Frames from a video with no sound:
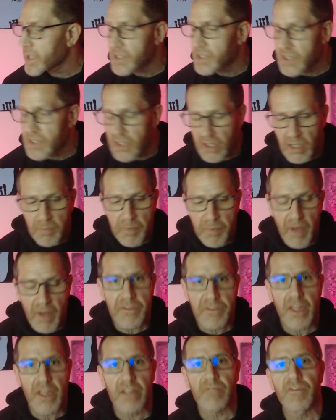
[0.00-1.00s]
still
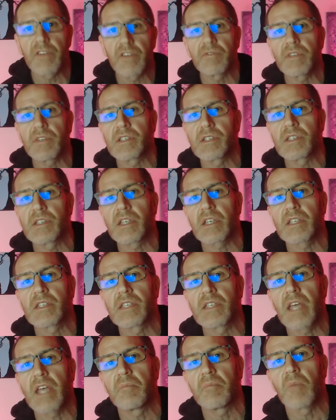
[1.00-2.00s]
above that 56
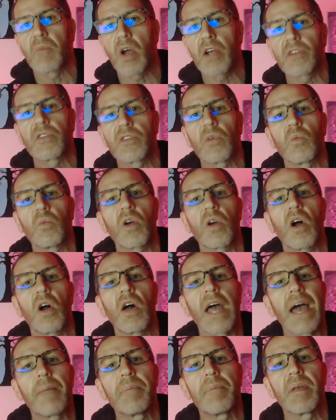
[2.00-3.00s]
cent mark, so we're all
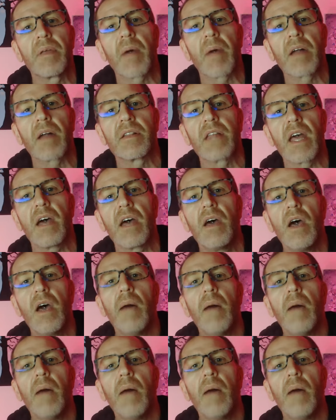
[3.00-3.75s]
happy about that.